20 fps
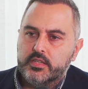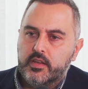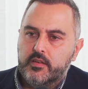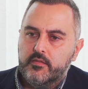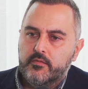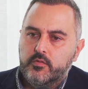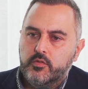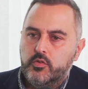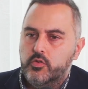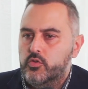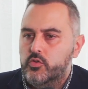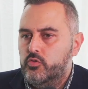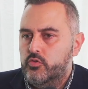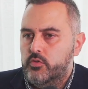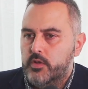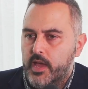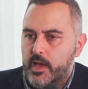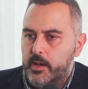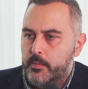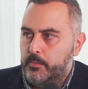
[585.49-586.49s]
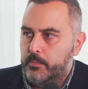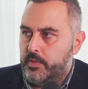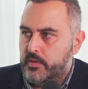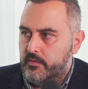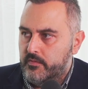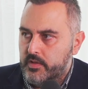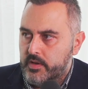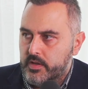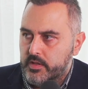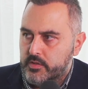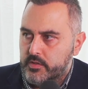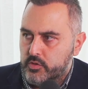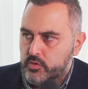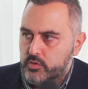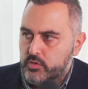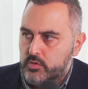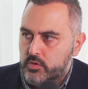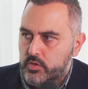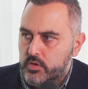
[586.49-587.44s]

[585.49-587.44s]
have you now pivoted to